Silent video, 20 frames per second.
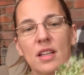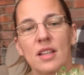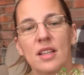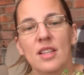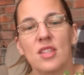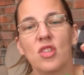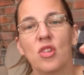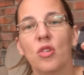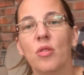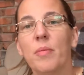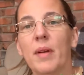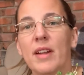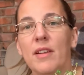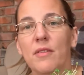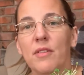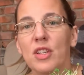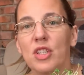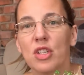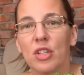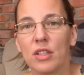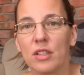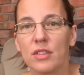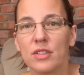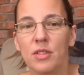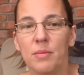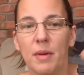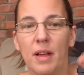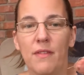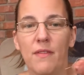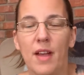so beneficial to
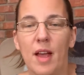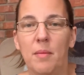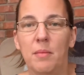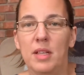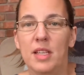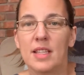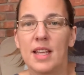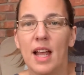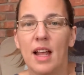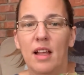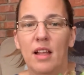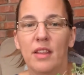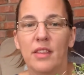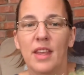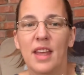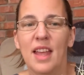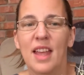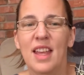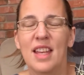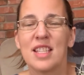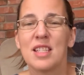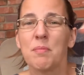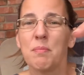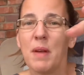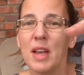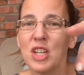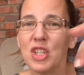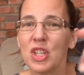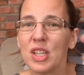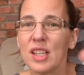my family's health,
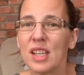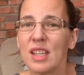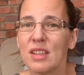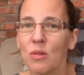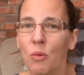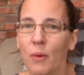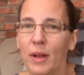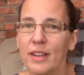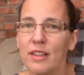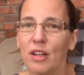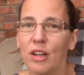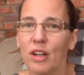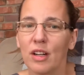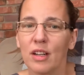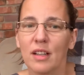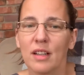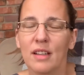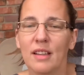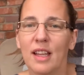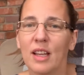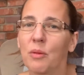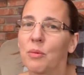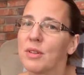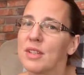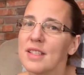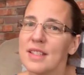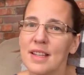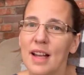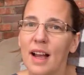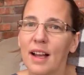especially in the winter. Like, we're
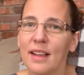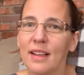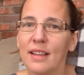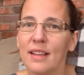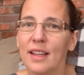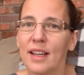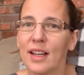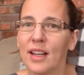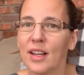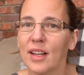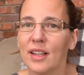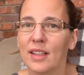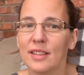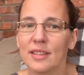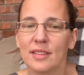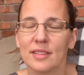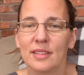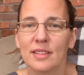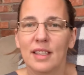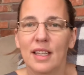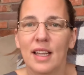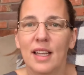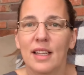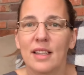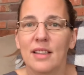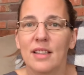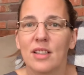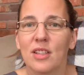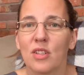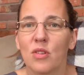stuck here
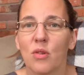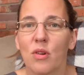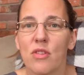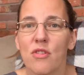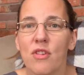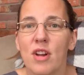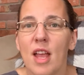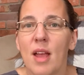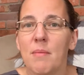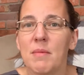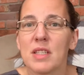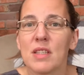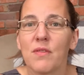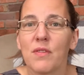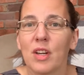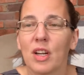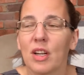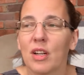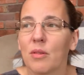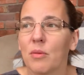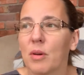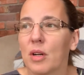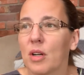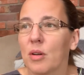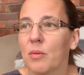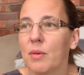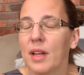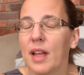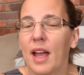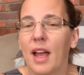in the northern hemisphere where
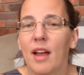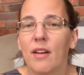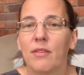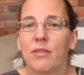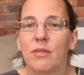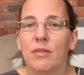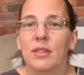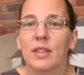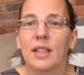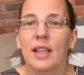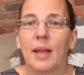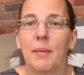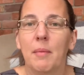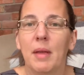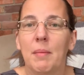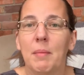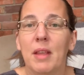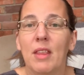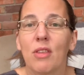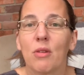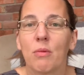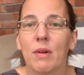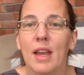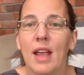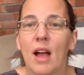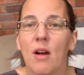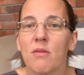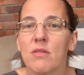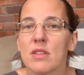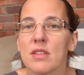we have what, like maybe 3
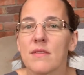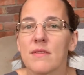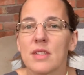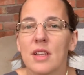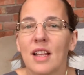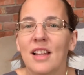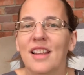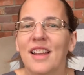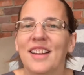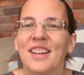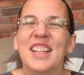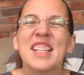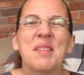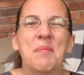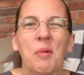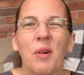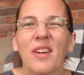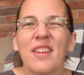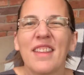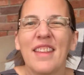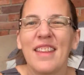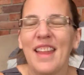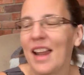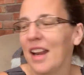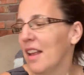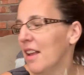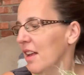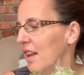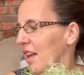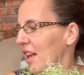hours of sunlight. It's more than that.
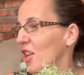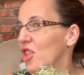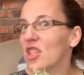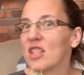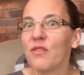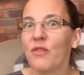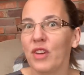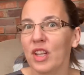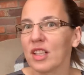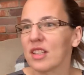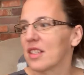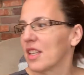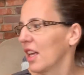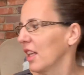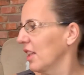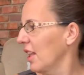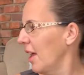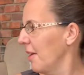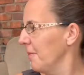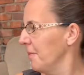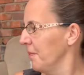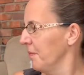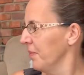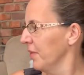It just feels like that.